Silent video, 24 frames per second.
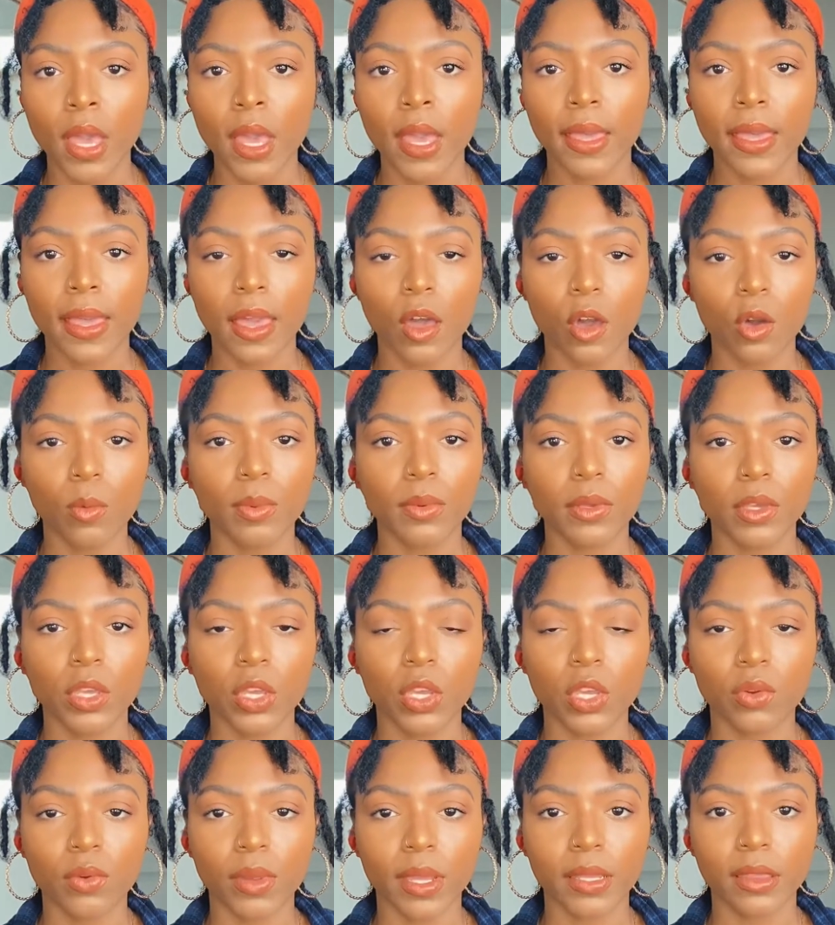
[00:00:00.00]
help
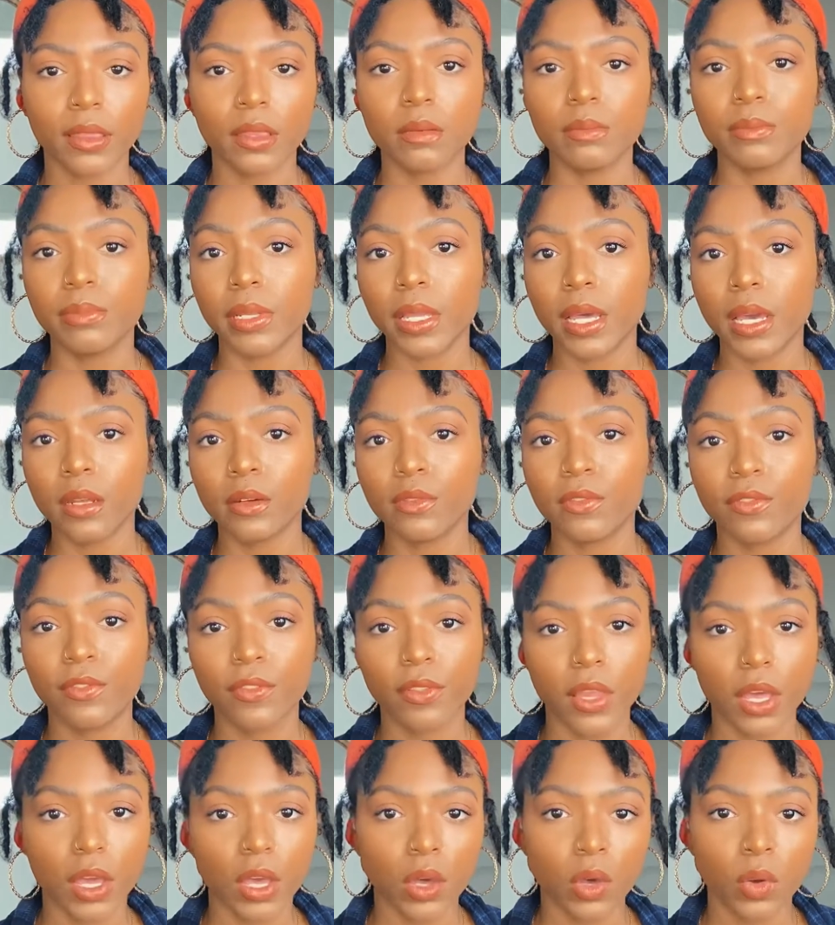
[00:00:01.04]
curate the blood
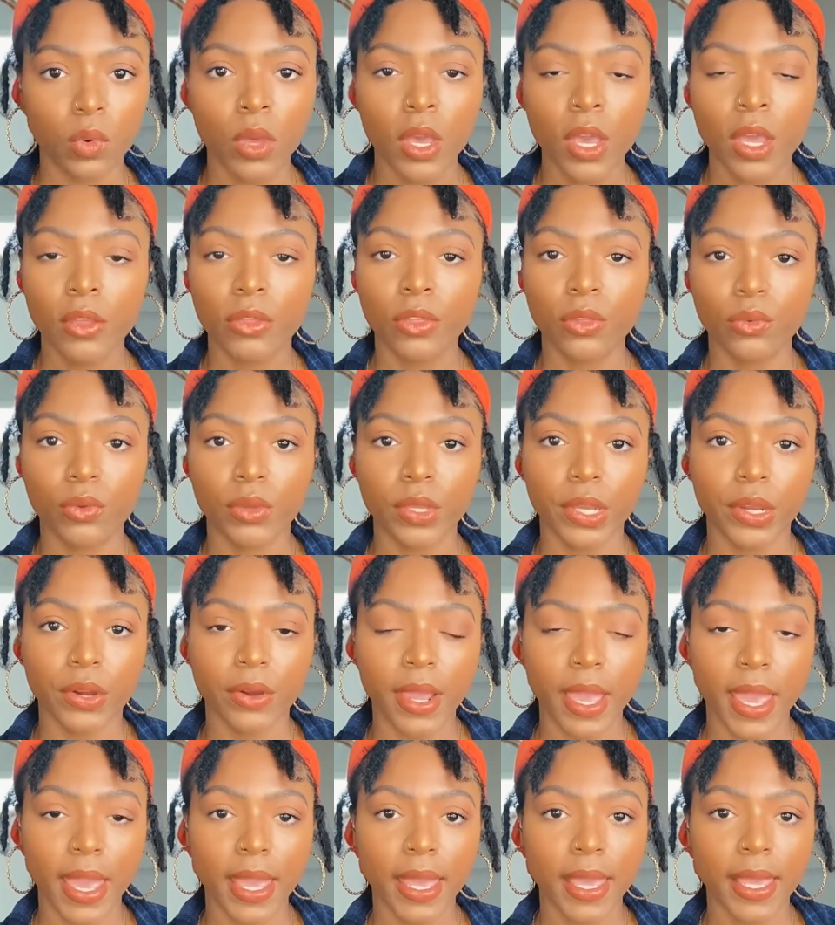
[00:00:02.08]
flow through your
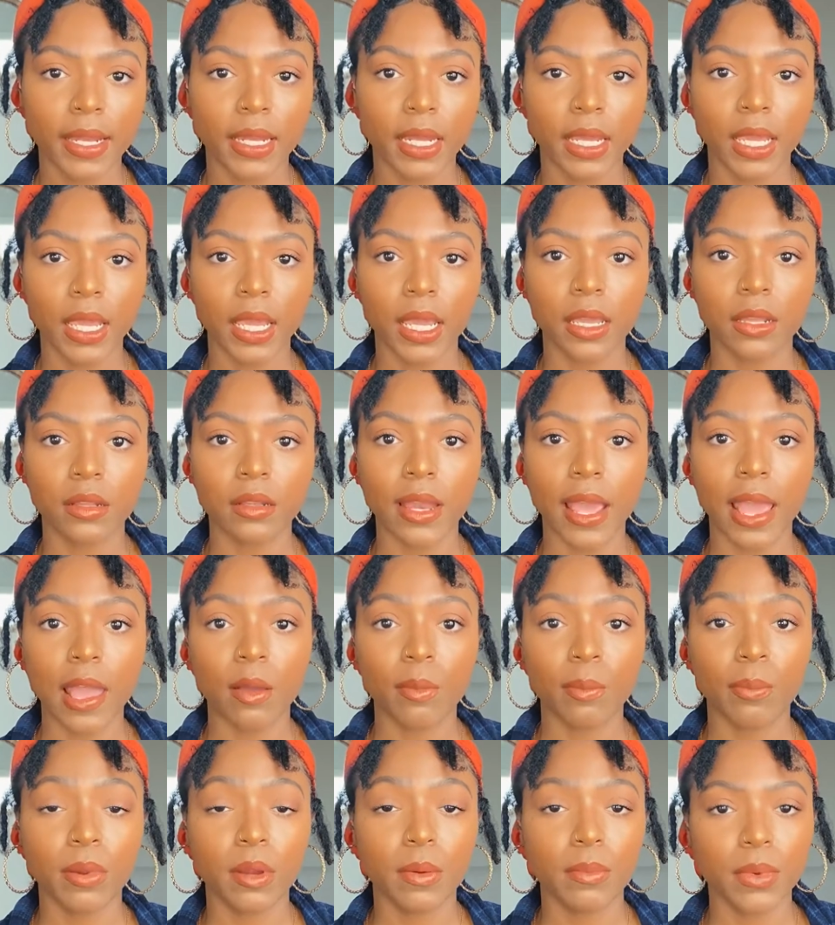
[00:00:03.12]
head, and
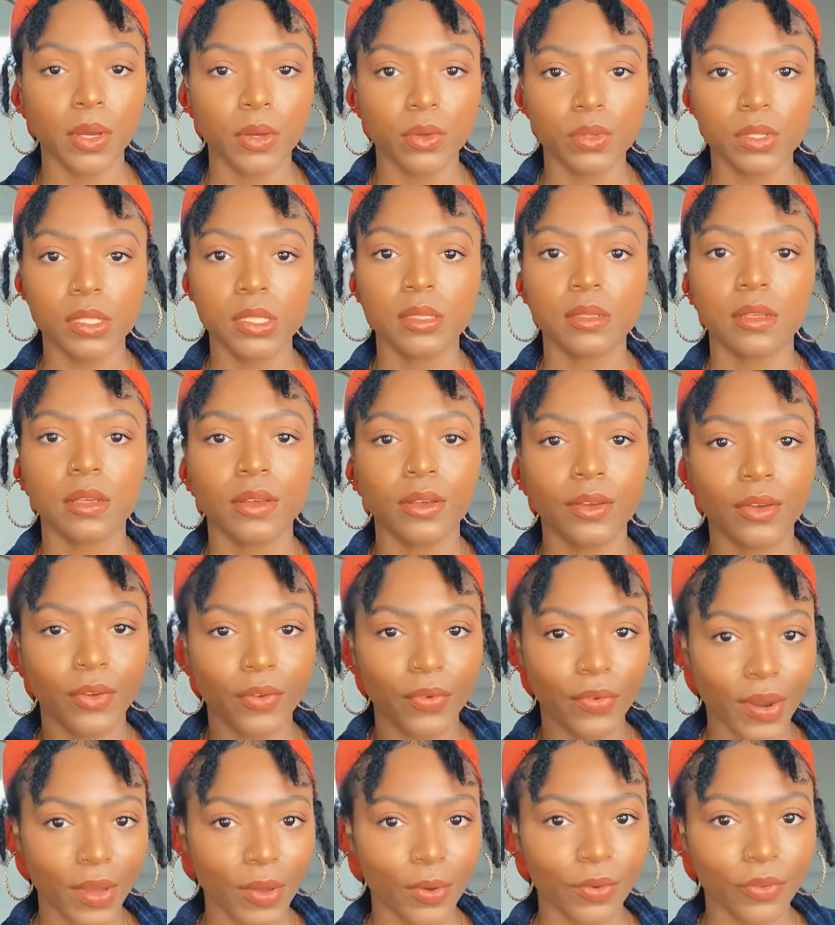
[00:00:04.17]
that promotes
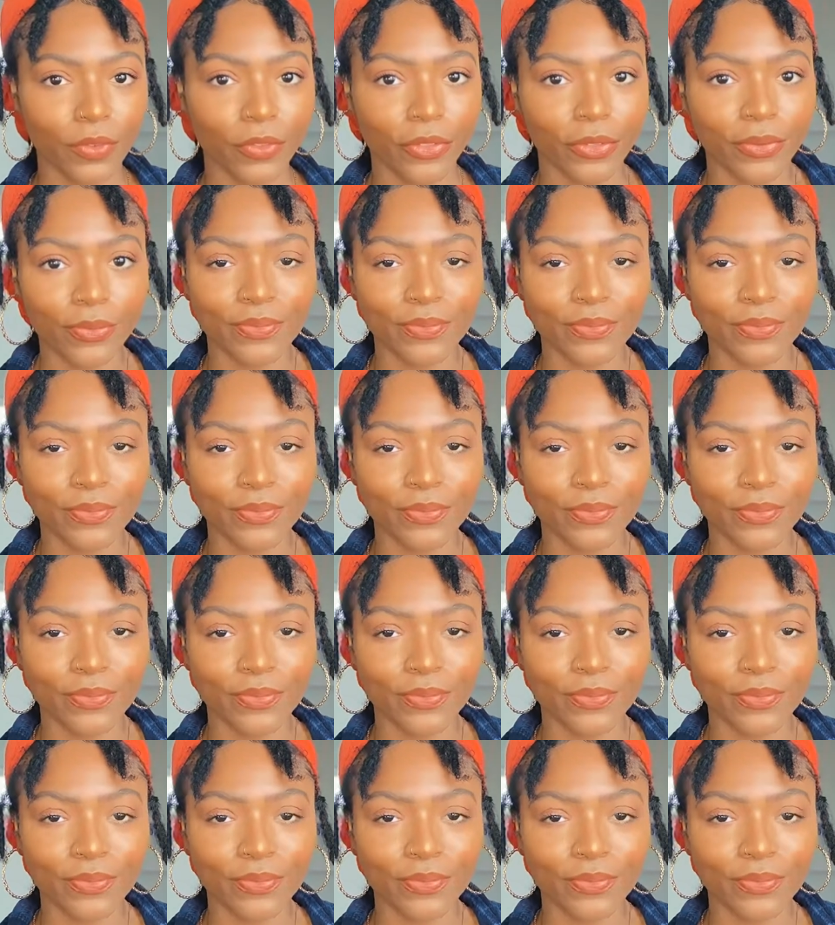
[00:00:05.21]
growth.